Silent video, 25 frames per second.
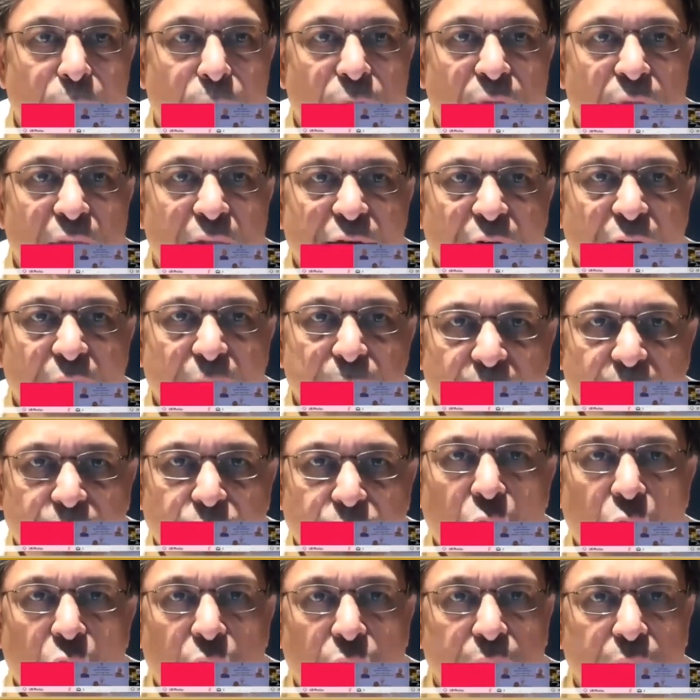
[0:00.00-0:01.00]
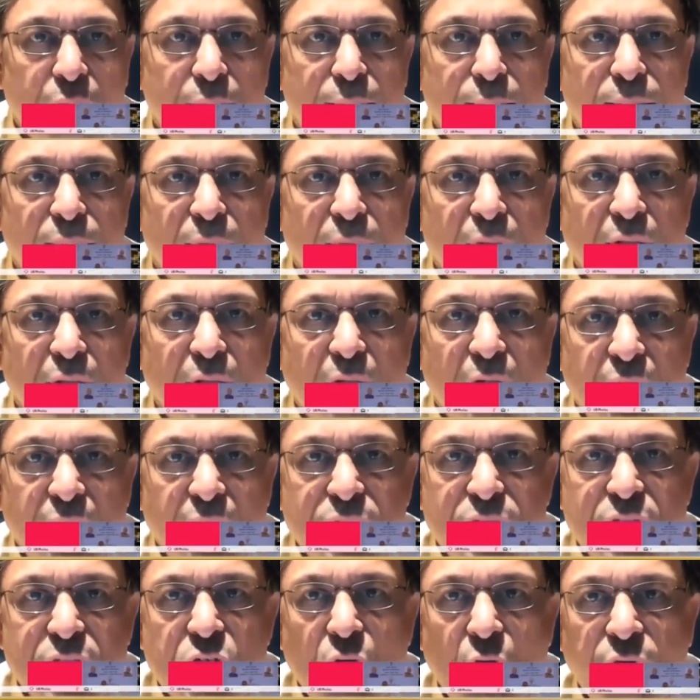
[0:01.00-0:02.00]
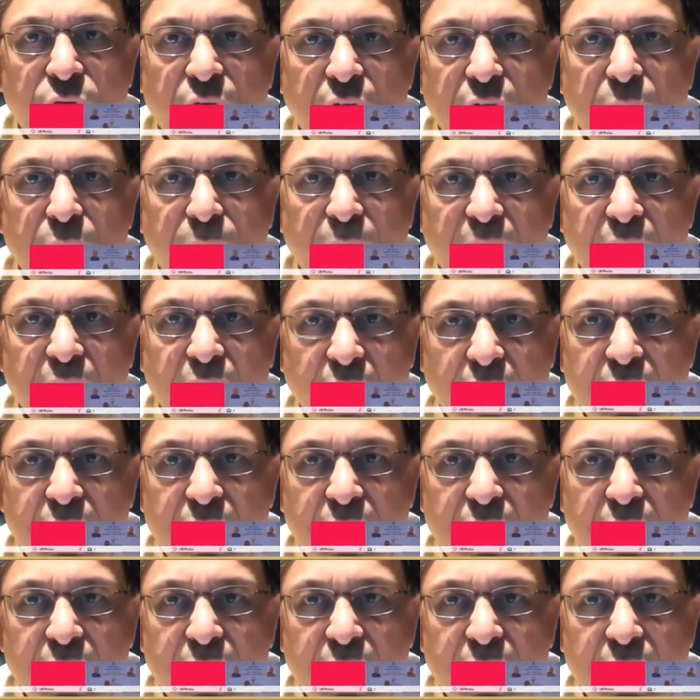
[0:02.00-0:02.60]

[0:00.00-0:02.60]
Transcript: Never before in the history of independent